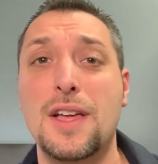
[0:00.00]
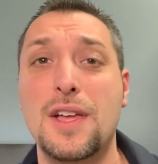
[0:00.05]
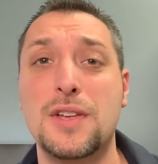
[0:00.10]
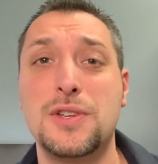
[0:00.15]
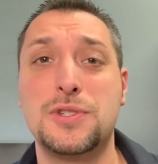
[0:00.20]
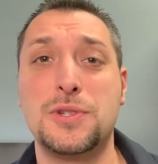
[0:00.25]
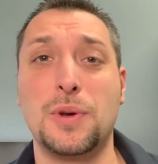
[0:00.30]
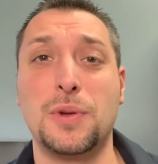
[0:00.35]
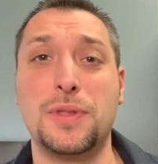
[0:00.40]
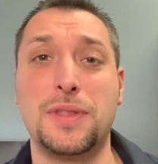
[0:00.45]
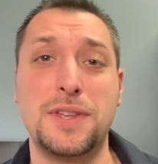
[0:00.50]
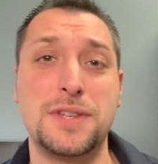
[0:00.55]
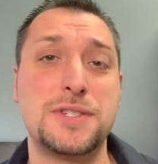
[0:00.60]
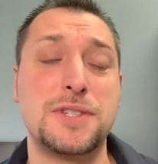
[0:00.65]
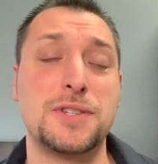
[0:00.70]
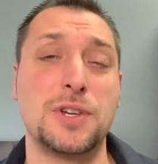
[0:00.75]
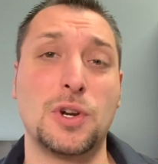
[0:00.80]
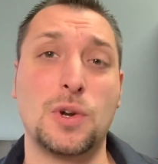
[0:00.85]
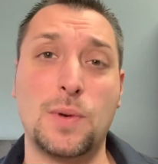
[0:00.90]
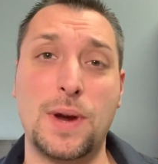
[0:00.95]
So this
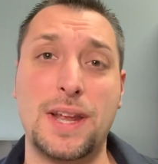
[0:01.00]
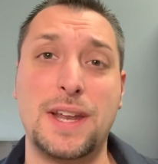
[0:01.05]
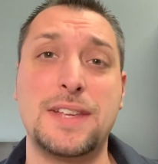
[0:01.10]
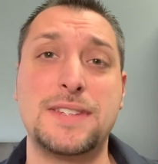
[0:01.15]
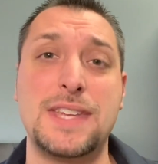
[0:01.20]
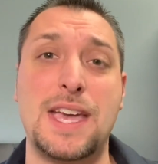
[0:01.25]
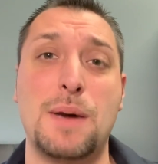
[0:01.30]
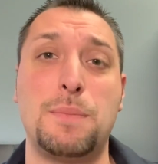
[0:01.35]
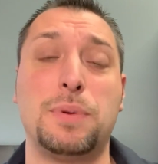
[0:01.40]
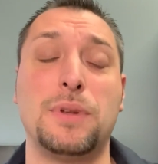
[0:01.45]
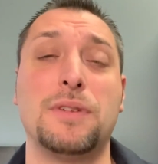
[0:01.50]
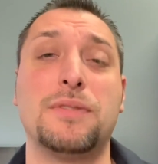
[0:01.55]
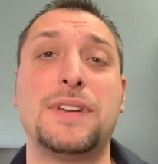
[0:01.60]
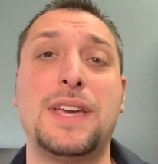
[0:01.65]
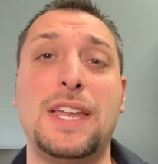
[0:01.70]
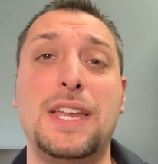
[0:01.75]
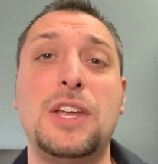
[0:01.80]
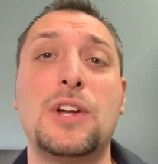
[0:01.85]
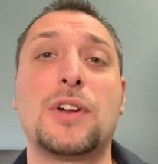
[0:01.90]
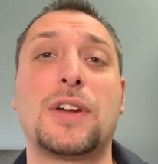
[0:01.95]
is a great example of
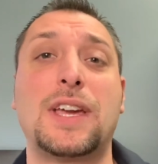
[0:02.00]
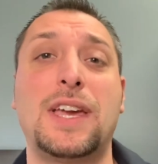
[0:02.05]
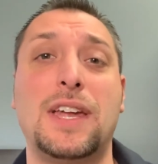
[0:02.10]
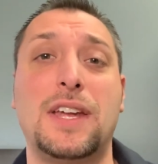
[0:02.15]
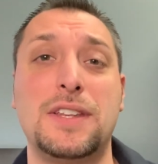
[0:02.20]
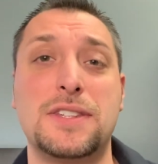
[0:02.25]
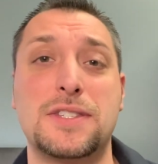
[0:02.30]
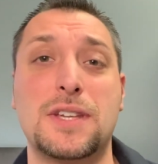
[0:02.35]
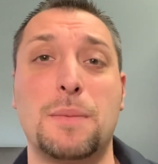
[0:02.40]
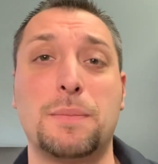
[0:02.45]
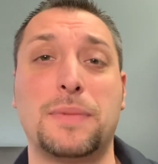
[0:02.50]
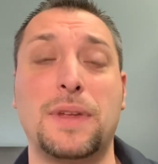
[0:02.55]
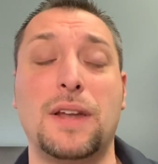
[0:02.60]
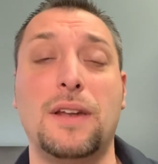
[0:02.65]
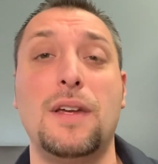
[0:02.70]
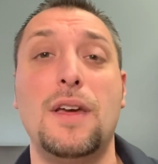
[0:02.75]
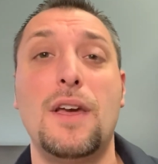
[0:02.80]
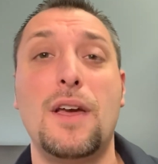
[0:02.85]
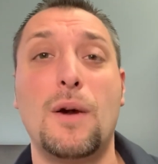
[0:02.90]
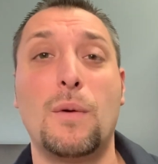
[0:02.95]
getting your kid in
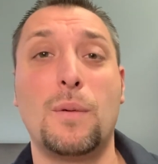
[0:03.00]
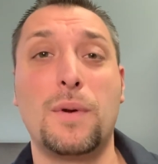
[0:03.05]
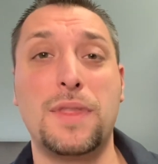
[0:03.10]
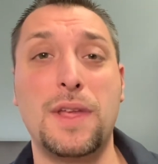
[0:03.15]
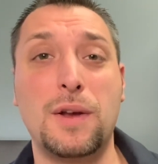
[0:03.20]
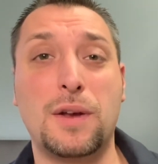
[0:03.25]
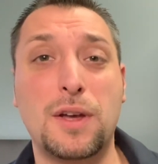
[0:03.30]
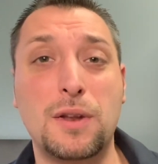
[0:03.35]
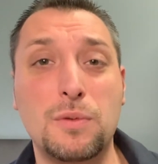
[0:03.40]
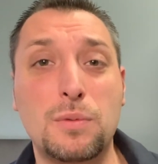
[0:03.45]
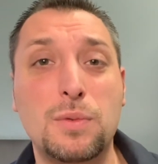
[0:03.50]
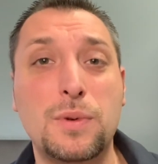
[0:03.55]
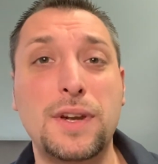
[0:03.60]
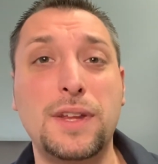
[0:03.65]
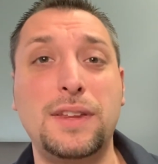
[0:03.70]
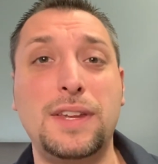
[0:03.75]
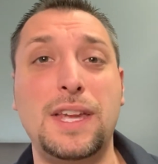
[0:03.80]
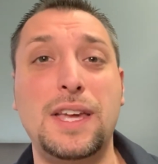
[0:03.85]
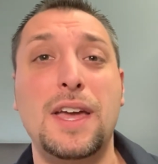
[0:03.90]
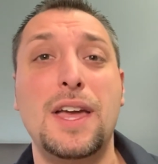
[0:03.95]
something where they can
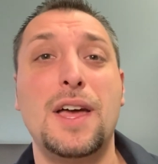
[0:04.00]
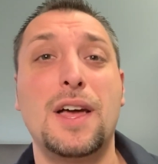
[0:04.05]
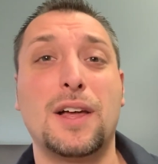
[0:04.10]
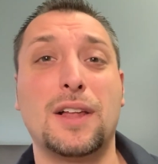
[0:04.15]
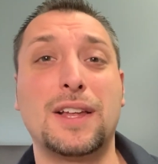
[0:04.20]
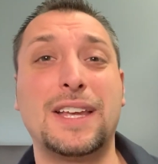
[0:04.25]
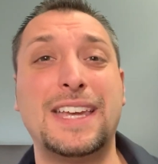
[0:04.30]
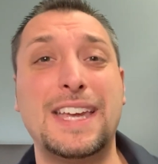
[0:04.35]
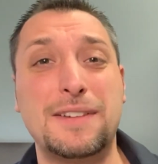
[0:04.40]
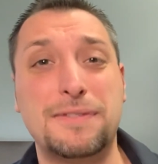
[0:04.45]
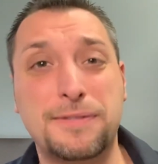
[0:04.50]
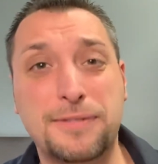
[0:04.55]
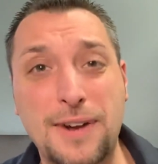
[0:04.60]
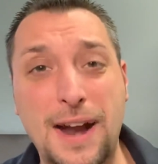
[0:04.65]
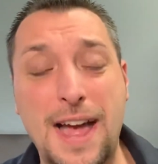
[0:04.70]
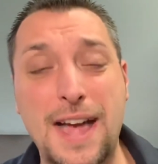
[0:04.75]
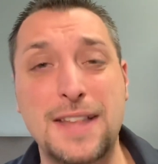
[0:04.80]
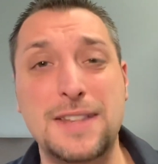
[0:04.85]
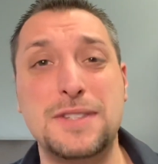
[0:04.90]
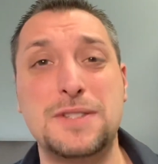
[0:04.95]
really get
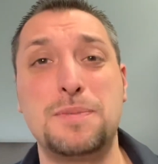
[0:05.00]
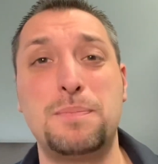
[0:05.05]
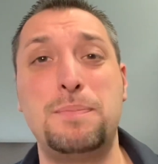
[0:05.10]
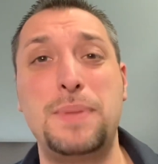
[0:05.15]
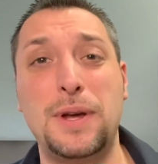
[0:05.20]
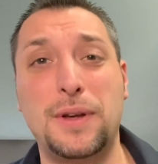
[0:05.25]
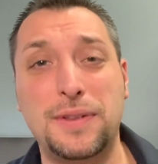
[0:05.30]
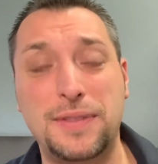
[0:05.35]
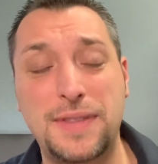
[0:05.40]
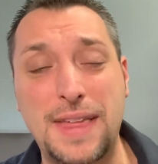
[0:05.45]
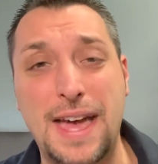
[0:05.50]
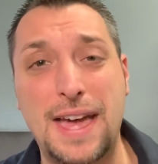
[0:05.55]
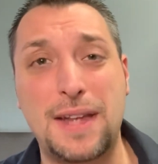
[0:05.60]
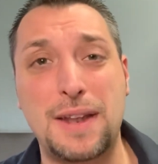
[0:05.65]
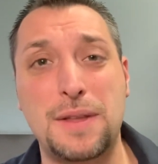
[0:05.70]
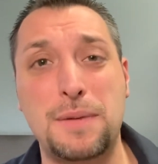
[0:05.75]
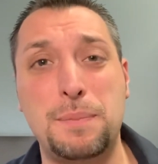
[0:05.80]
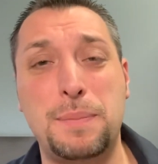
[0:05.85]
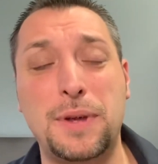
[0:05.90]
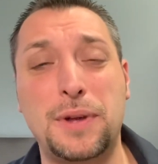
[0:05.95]
friends, build
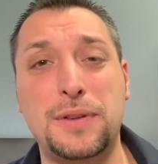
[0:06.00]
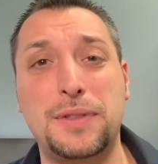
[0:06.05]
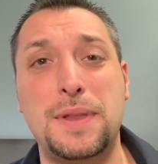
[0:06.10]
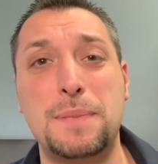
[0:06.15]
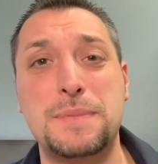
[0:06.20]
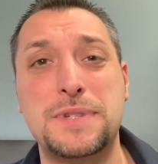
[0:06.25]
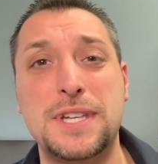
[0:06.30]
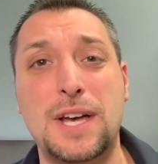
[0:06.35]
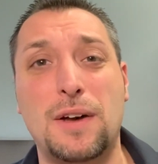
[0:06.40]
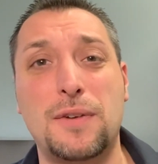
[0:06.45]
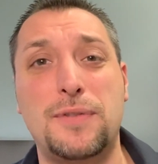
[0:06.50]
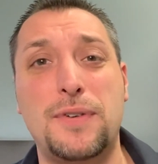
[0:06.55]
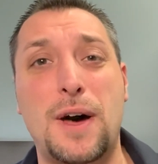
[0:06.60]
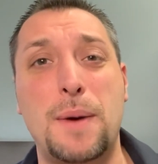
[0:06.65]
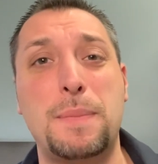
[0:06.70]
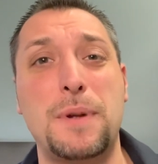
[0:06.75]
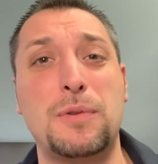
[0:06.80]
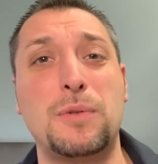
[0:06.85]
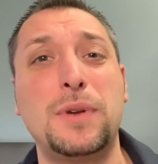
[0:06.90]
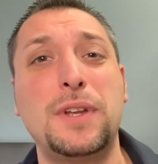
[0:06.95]
themselves
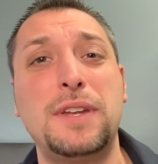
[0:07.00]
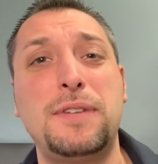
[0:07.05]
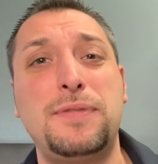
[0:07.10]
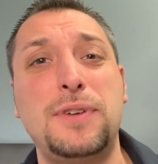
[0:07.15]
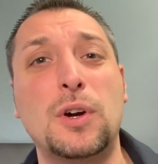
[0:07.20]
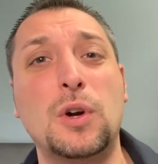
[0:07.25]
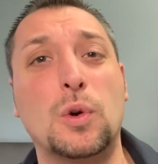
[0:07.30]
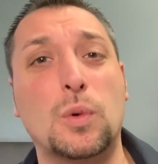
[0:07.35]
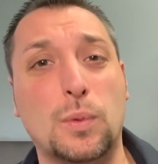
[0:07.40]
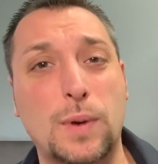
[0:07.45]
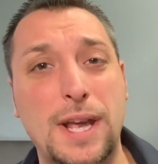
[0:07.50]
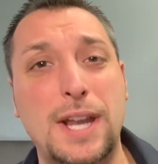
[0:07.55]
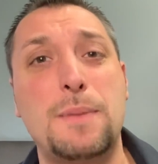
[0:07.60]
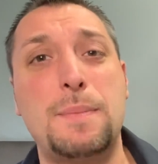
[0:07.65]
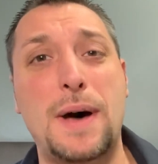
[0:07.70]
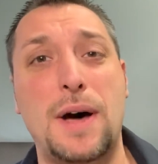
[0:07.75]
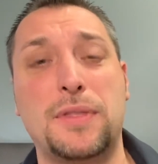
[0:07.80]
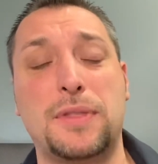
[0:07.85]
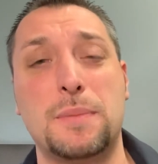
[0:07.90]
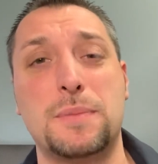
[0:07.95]
up, and really feel great
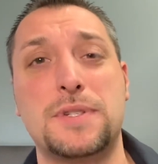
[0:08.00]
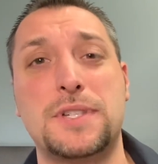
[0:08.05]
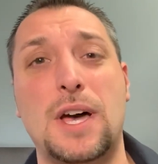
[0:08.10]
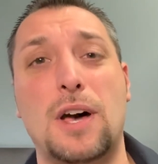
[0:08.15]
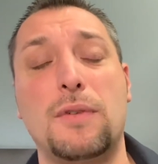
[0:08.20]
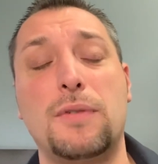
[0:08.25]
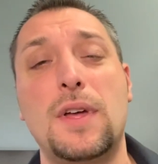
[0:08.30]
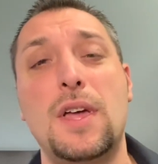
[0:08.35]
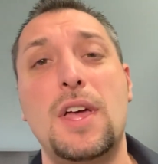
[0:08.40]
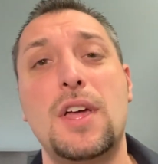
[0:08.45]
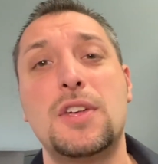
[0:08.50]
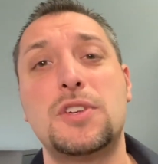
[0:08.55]
about themselves.